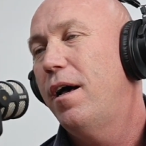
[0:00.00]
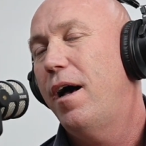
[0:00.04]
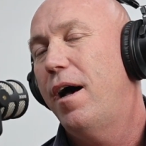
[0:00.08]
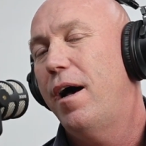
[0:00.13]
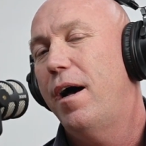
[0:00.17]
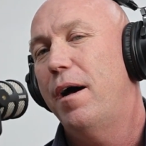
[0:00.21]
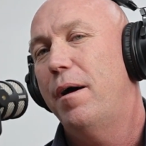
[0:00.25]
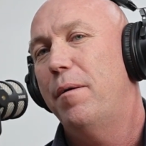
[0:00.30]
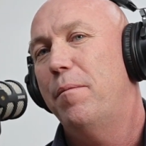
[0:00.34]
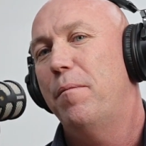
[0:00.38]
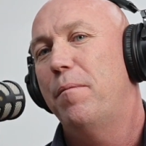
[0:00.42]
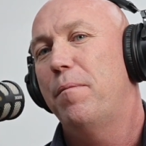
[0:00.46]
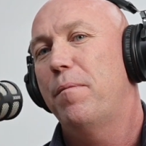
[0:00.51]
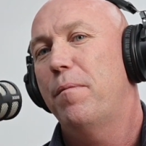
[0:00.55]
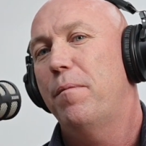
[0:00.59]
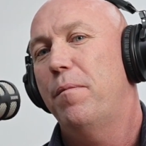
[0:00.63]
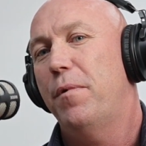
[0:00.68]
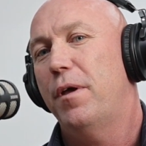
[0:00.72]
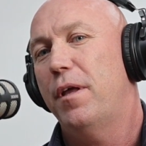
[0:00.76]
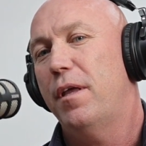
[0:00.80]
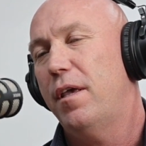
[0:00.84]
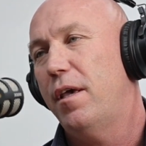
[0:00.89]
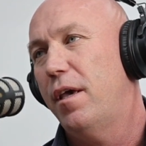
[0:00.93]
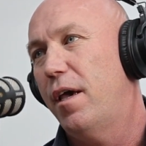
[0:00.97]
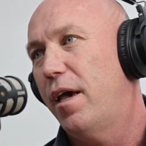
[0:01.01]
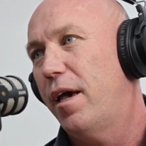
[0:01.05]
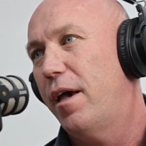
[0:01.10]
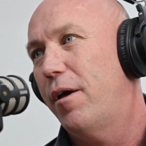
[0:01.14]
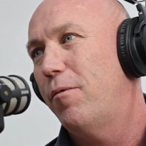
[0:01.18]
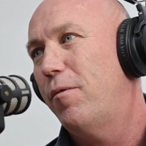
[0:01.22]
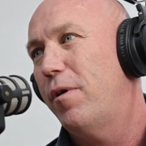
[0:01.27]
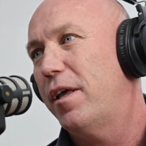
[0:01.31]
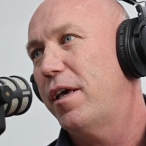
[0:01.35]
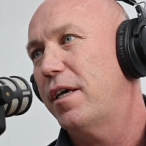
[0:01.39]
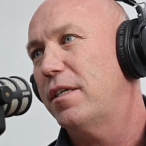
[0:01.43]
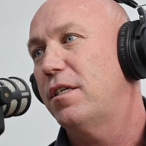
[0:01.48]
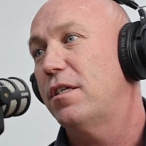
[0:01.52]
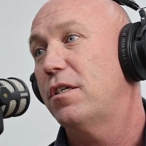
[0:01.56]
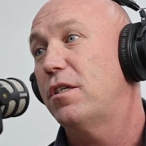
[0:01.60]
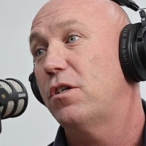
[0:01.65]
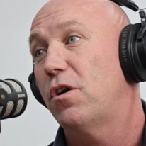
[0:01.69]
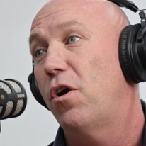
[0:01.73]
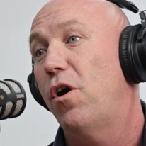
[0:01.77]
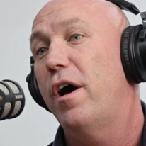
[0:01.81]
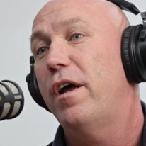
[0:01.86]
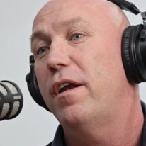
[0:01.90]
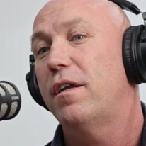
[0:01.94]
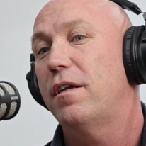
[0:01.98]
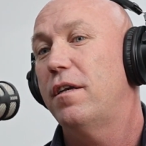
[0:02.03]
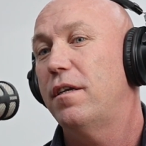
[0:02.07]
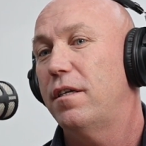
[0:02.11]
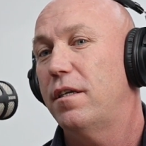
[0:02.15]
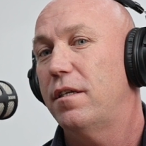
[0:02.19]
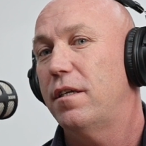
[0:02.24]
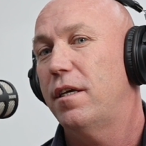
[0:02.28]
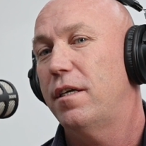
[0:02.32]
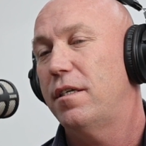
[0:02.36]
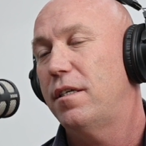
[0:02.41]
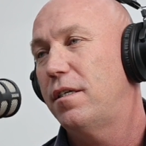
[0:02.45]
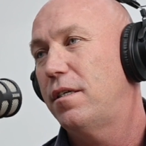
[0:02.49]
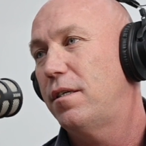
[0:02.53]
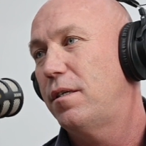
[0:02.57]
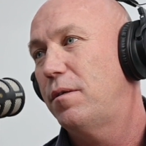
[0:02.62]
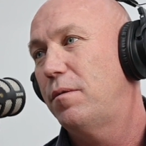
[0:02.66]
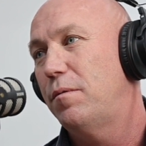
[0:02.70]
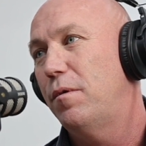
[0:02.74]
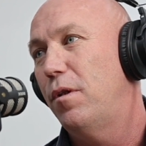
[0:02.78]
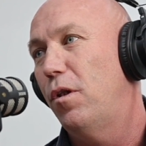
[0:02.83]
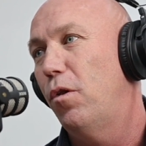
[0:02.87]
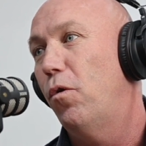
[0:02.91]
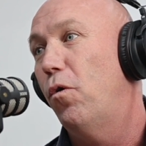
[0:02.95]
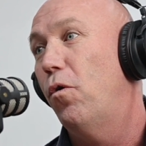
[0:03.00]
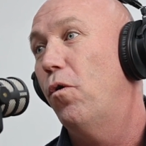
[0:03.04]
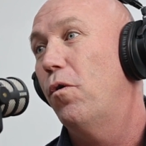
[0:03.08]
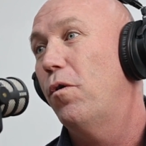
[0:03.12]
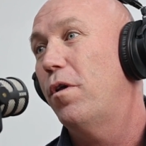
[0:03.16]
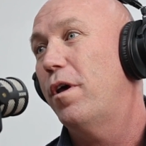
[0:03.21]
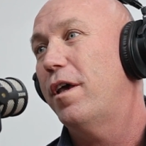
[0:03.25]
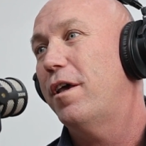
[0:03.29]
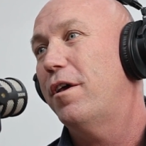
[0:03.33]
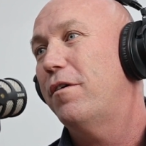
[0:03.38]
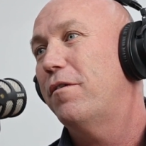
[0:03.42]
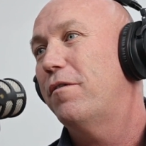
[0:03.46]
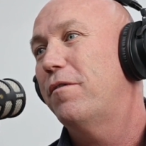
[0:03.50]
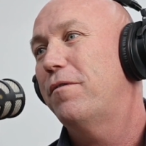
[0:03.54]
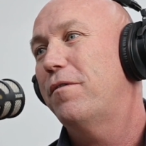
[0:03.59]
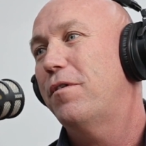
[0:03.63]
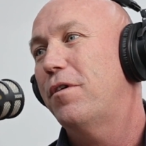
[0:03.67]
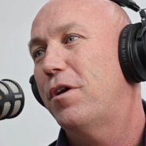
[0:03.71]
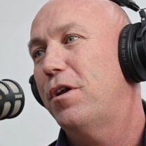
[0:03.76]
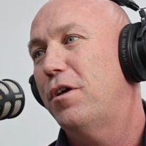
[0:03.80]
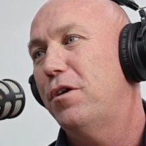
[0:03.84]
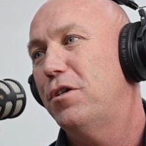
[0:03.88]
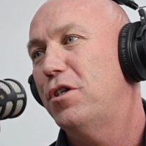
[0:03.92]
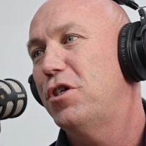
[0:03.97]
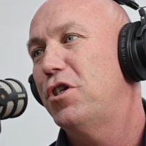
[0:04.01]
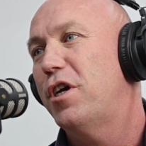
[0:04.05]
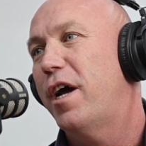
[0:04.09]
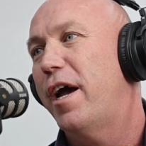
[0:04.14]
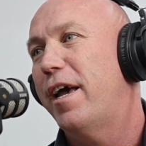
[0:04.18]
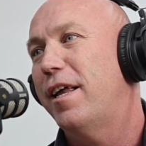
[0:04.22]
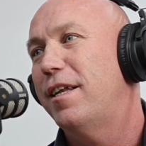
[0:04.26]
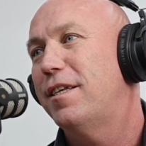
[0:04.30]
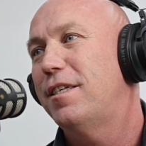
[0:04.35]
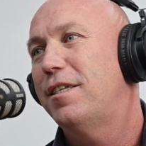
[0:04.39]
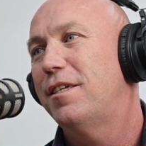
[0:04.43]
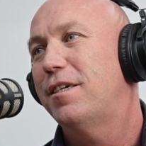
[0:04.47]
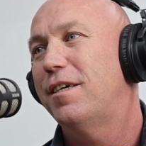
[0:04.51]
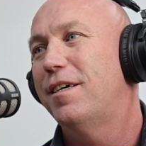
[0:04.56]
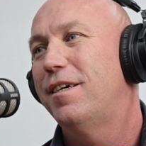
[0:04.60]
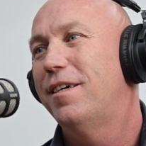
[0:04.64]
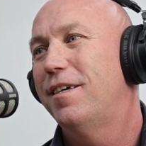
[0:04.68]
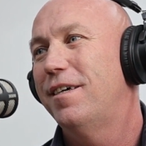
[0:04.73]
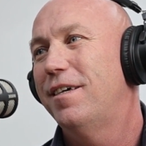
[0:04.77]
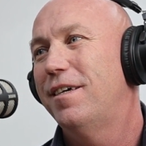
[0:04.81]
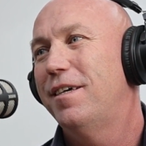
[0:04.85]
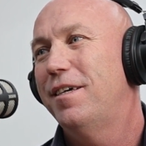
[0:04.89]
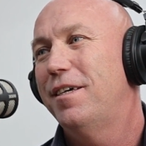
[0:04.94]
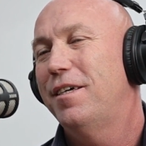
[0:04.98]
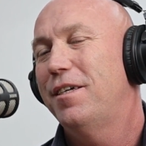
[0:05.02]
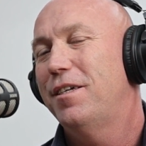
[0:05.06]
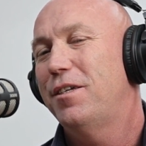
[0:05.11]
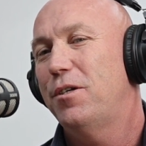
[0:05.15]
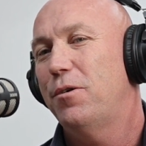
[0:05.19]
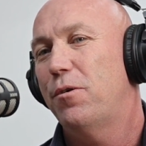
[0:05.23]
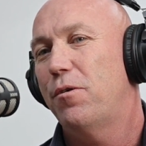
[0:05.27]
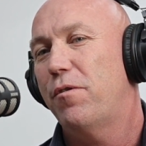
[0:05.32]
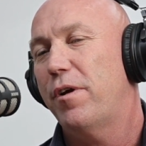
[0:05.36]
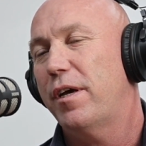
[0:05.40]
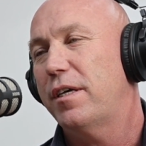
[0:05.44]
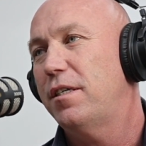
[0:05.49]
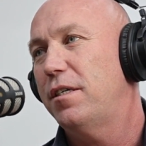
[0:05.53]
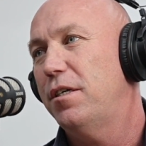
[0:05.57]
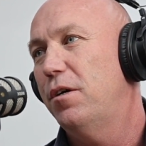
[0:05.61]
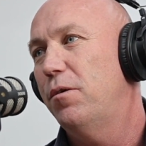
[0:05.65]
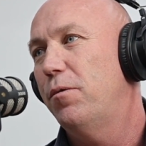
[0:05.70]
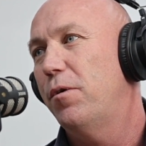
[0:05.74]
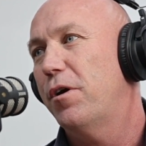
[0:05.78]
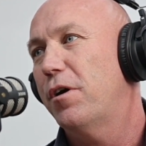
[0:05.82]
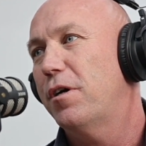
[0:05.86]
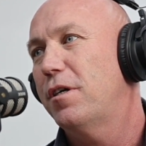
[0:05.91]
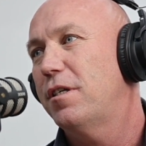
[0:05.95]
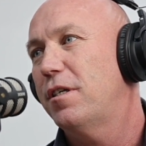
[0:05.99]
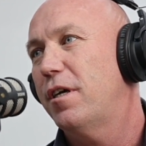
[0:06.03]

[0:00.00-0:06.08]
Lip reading: But when it gets to site, it's law that you've got to use chains to erect steelwork.